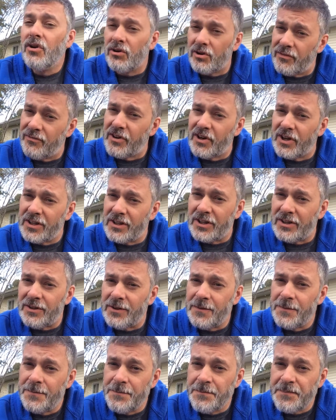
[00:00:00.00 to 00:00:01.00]
or very
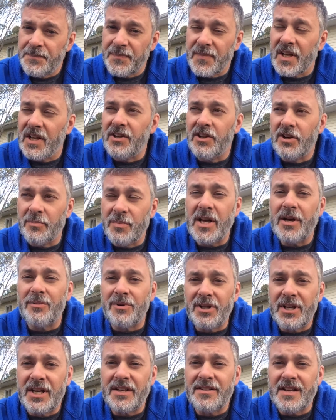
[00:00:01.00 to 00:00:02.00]
little, and they'll be
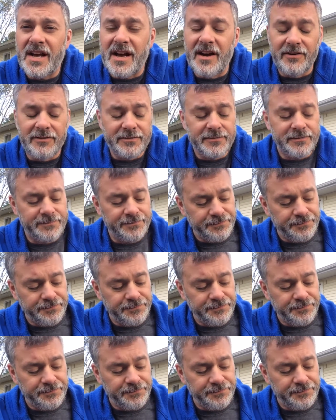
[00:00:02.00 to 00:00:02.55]
able to get down.